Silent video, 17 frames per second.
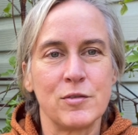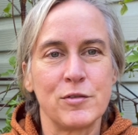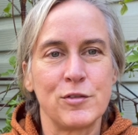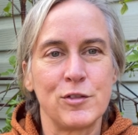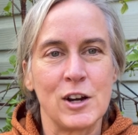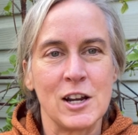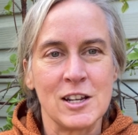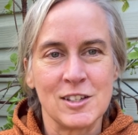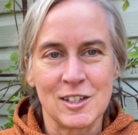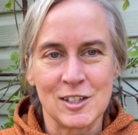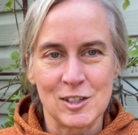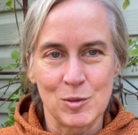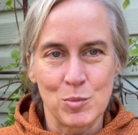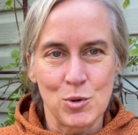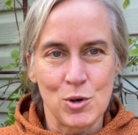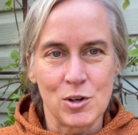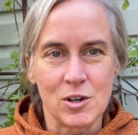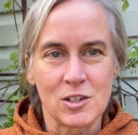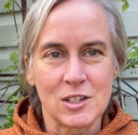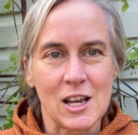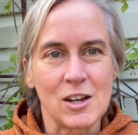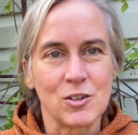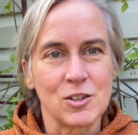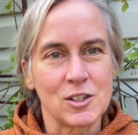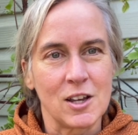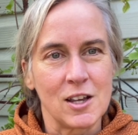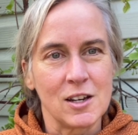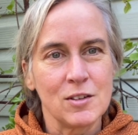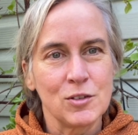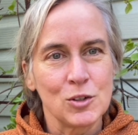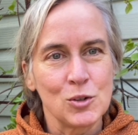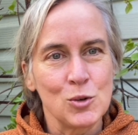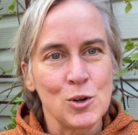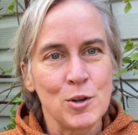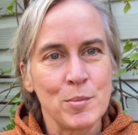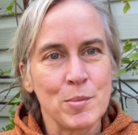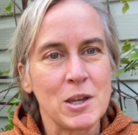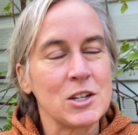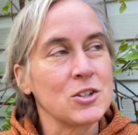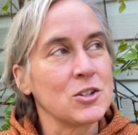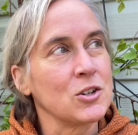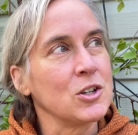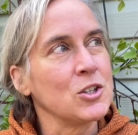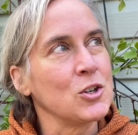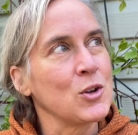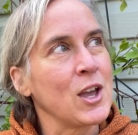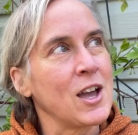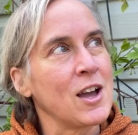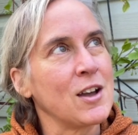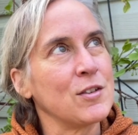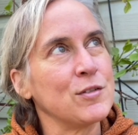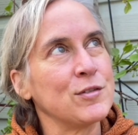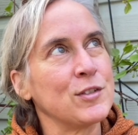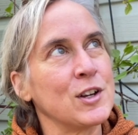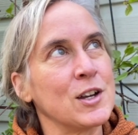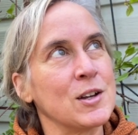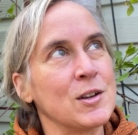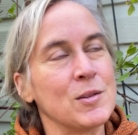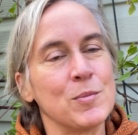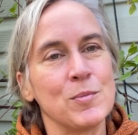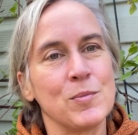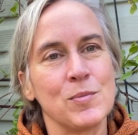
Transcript: friends and supporters outside of school. Make sure you have uh,